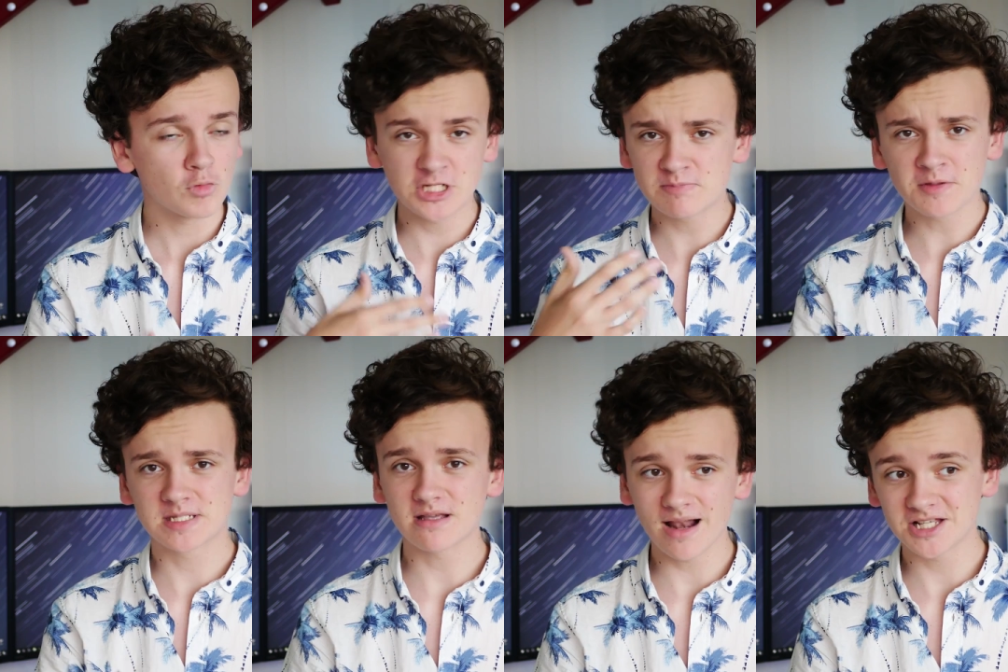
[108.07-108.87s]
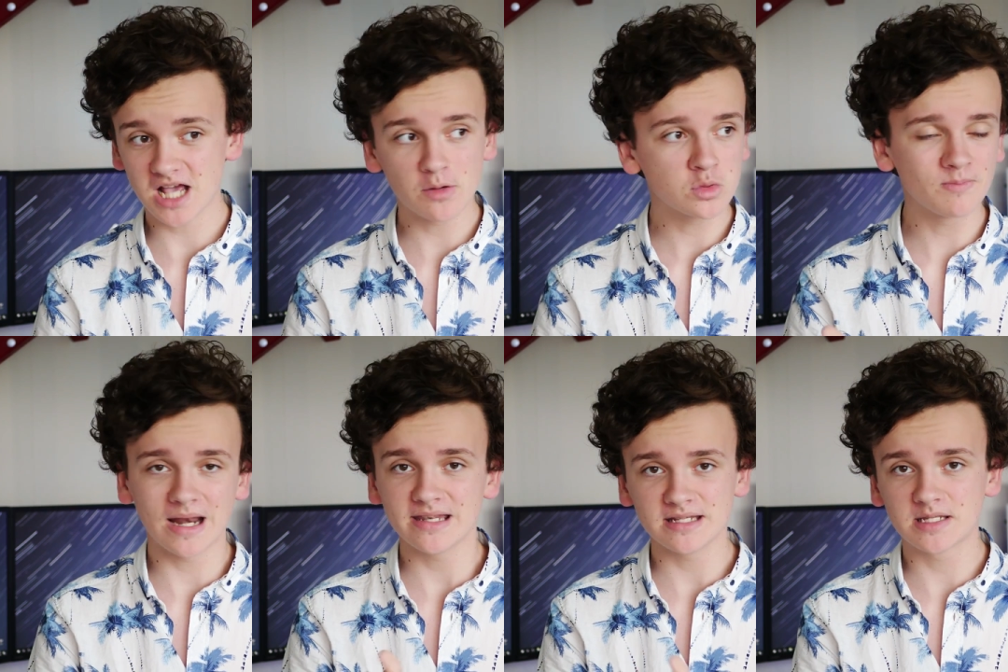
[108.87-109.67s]
which is both stylish and will
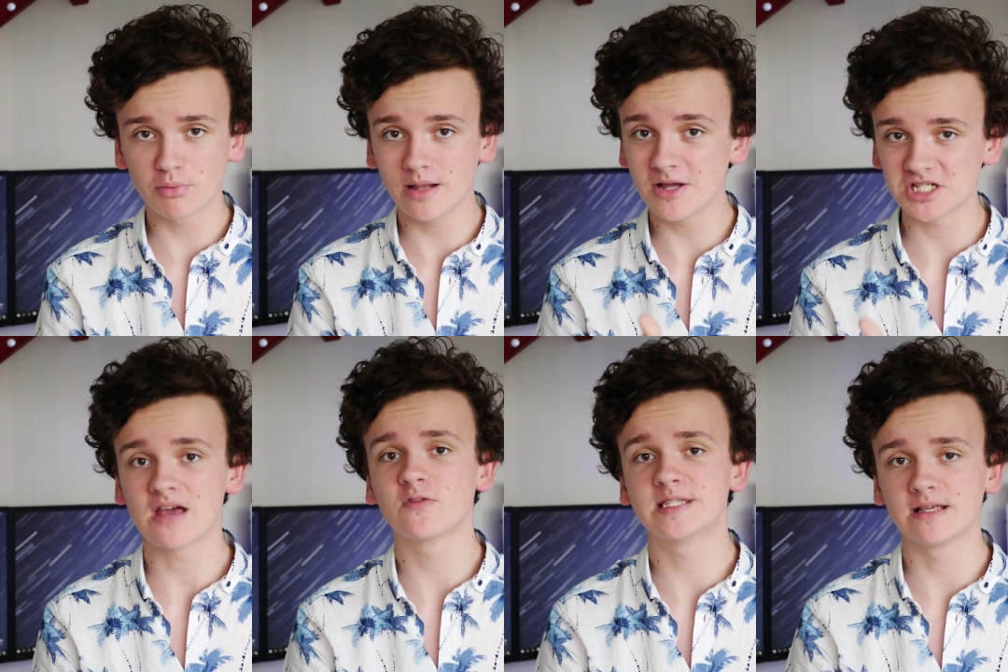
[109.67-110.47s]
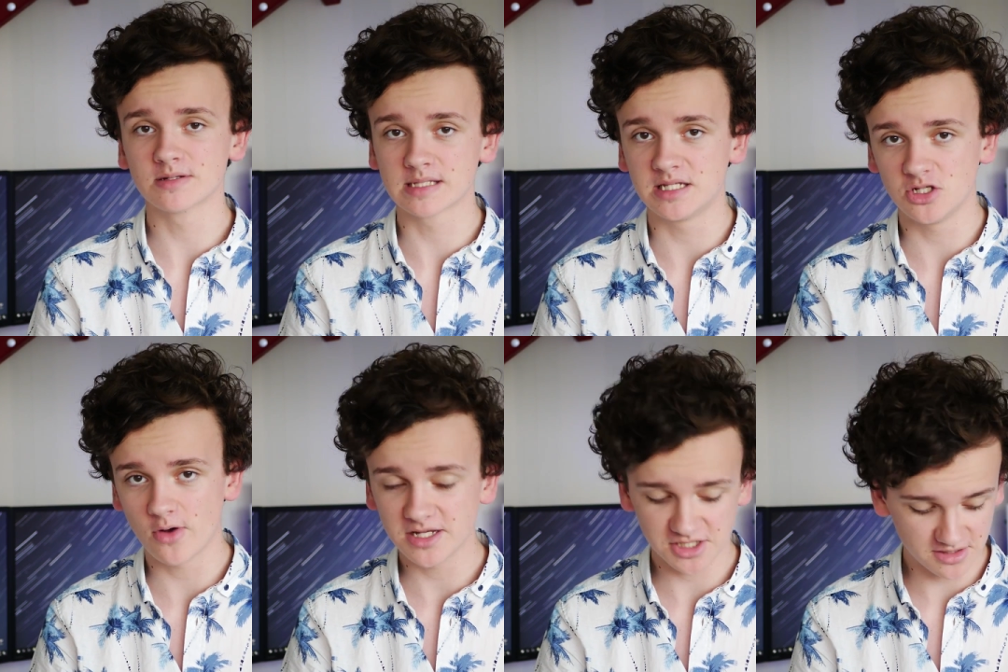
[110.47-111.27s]
blend into pretty much every single
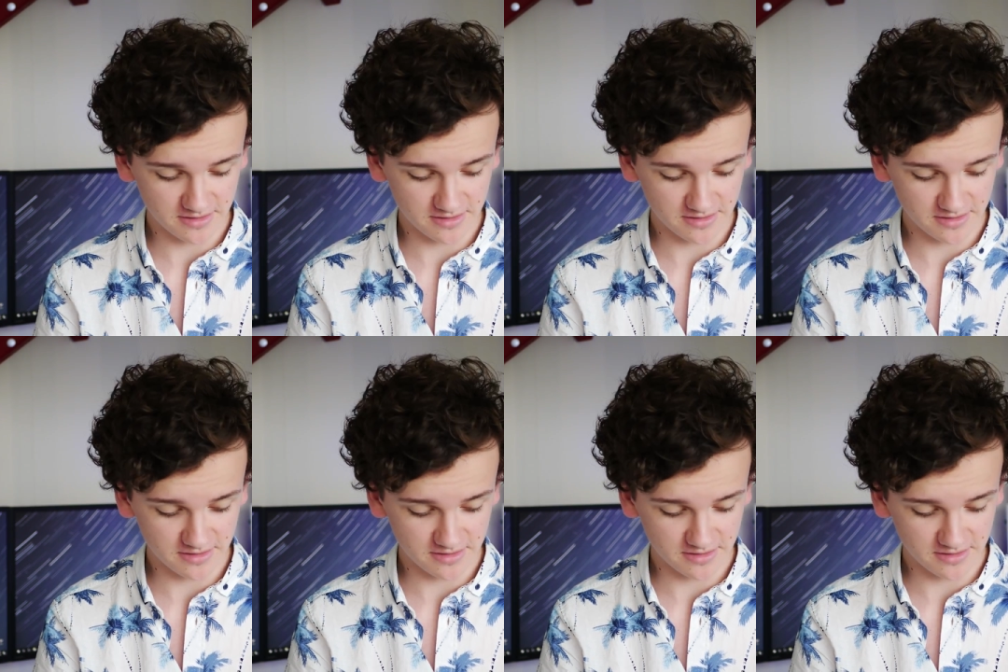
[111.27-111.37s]
situation.